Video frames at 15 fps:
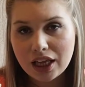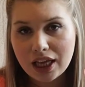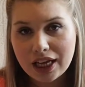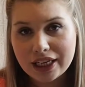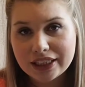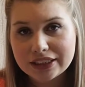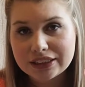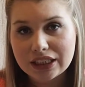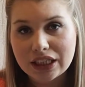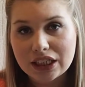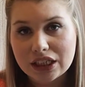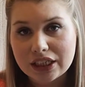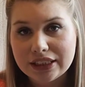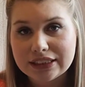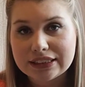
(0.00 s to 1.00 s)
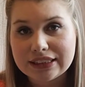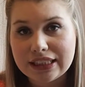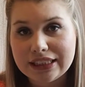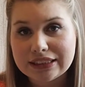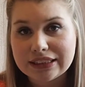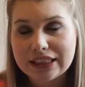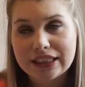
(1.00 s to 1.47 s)
As I
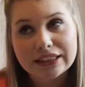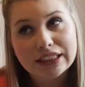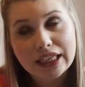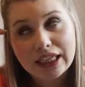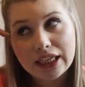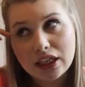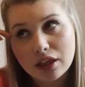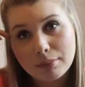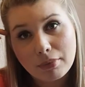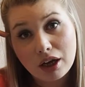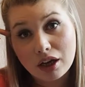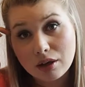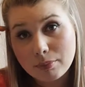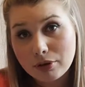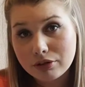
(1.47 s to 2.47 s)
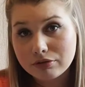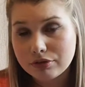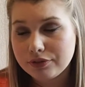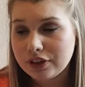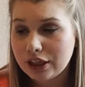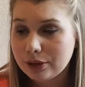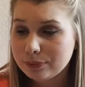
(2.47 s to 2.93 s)
stated in my blog
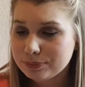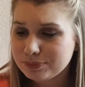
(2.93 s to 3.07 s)
review,